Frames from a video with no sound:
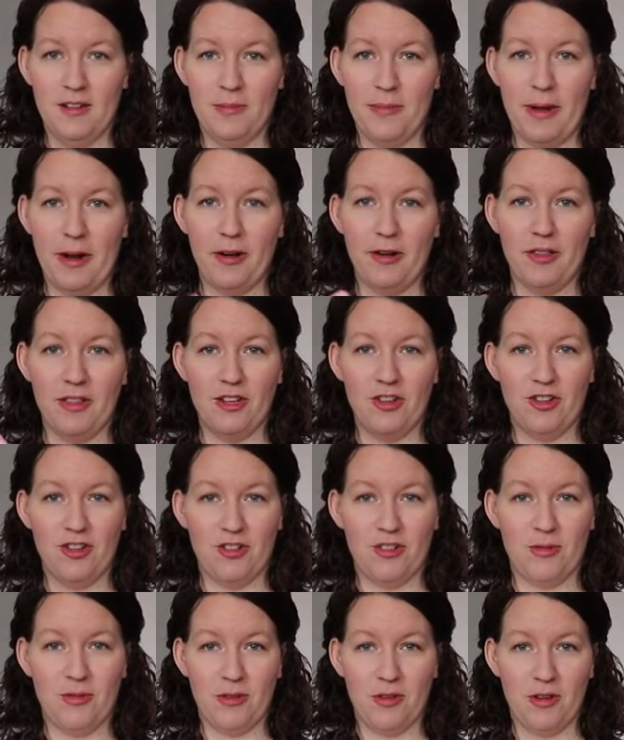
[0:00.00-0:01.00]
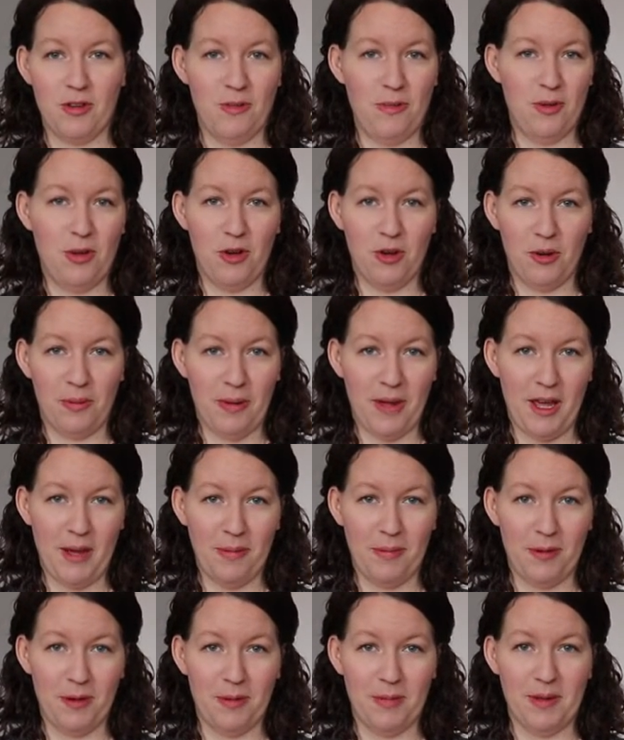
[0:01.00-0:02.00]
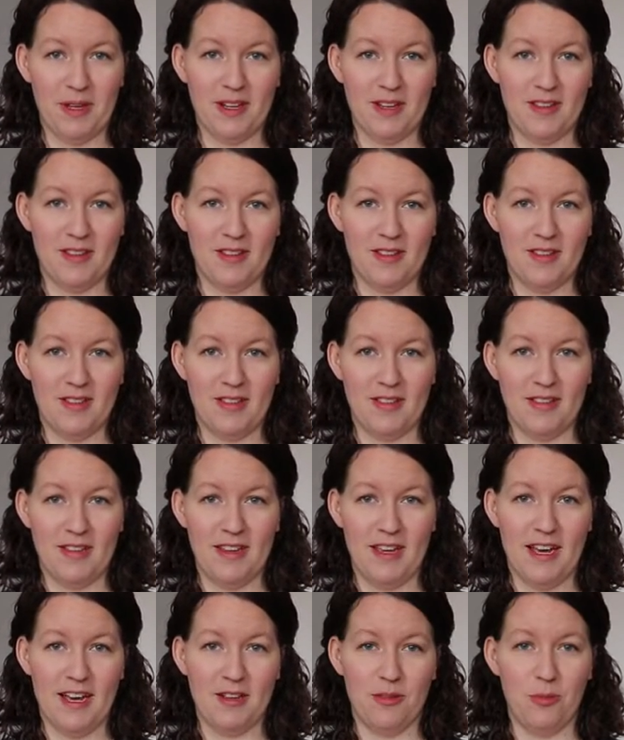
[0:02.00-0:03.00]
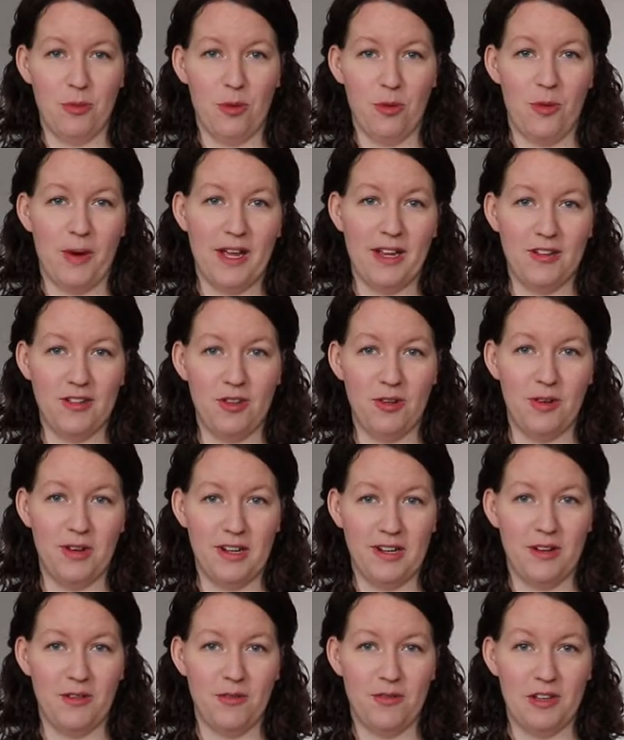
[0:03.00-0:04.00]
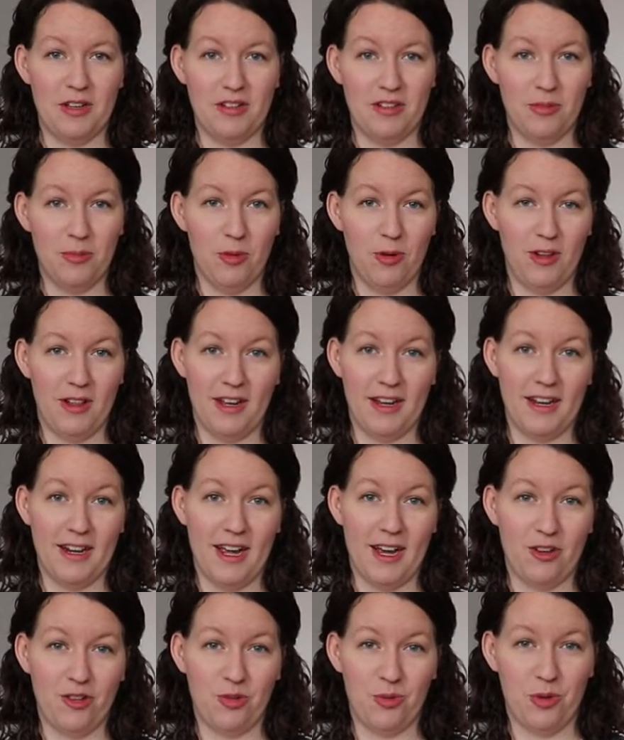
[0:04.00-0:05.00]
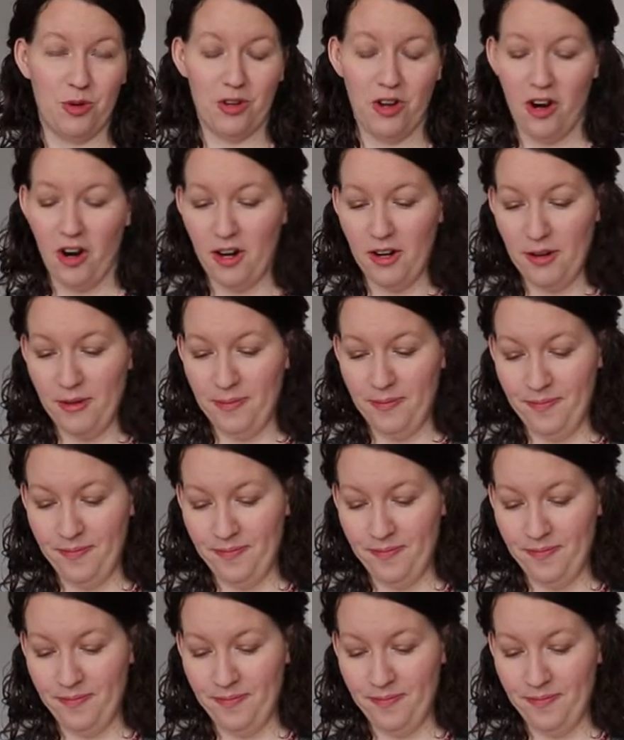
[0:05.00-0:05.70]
Better than just computer paper because it has more weight to it and it feels more like an actual card.